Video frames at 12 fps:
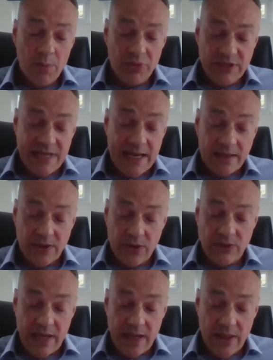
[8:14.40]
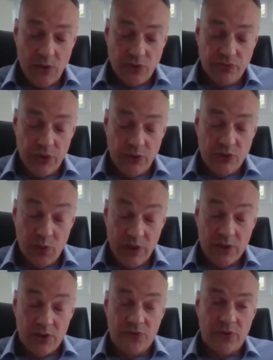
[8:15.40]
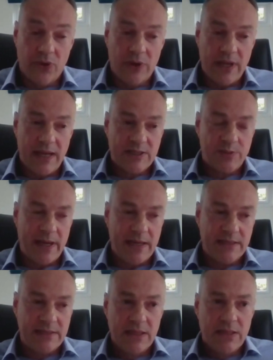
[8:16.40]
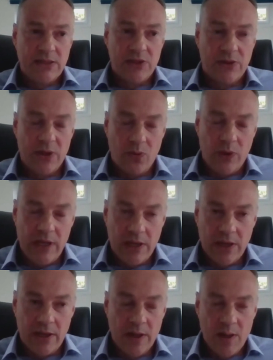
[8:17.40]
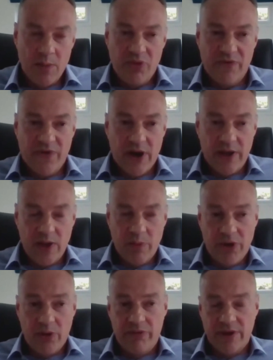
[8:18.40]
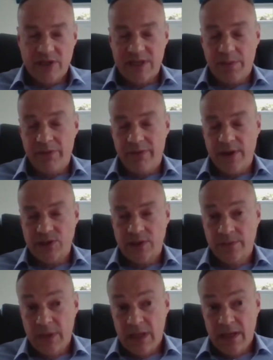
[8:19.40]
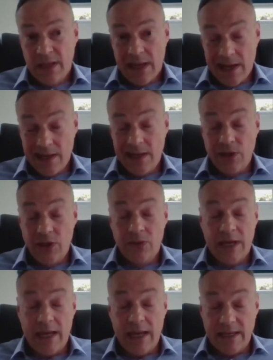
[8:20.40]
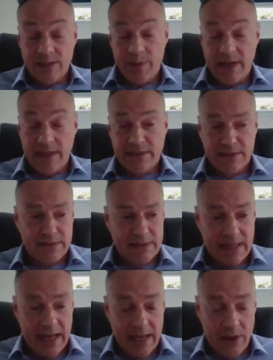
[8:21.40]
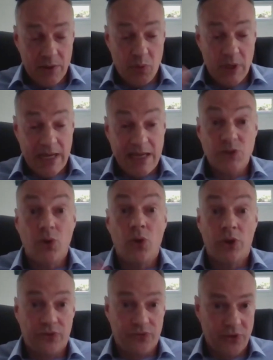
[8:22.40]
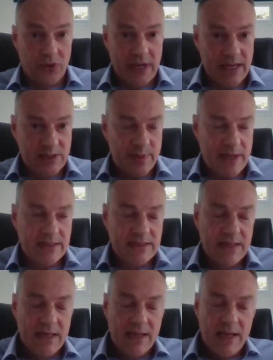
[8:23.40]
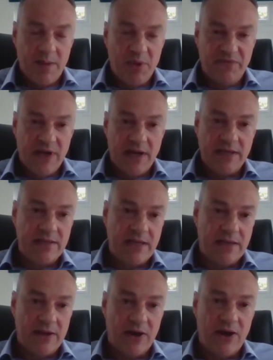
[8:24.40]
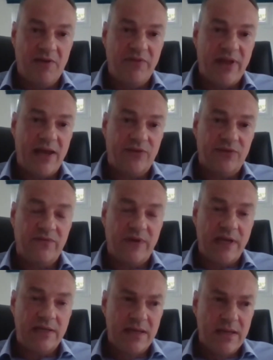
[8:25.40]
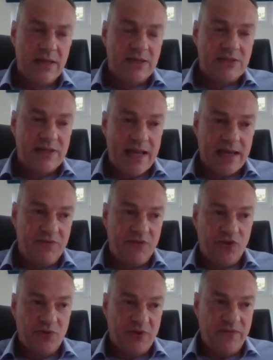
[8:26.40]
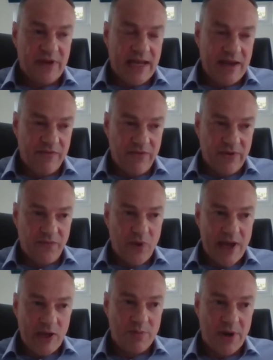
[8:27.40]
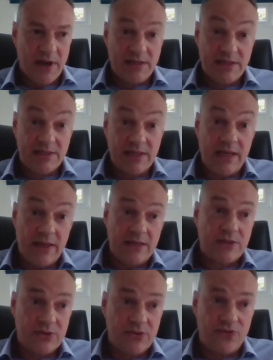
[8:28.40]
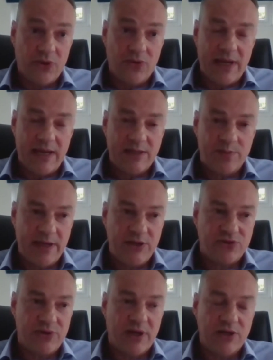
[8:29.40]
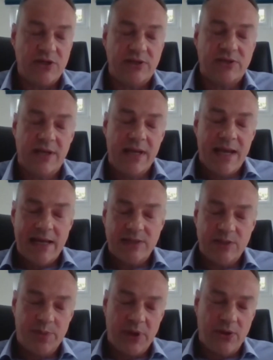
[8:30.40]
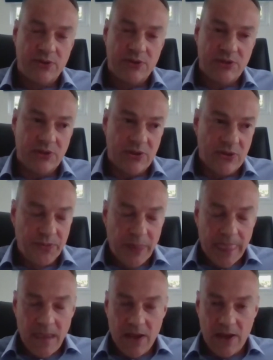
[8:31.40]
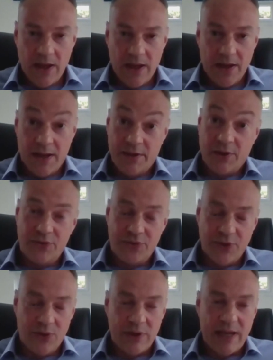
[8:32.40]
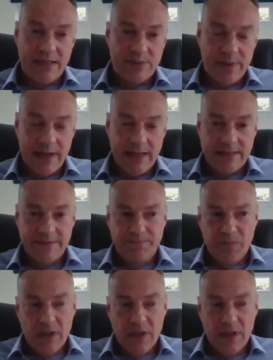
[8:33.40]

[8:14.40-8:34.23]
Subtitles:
Protect those routes with controlled airspace so that we can provide the appropriate separation. And in UK airspace, it is all controlled airspace above 19,500 feet. So that gives you a flavour of where you might see these controlled airspace structures as opposed to uncontrolled airspace.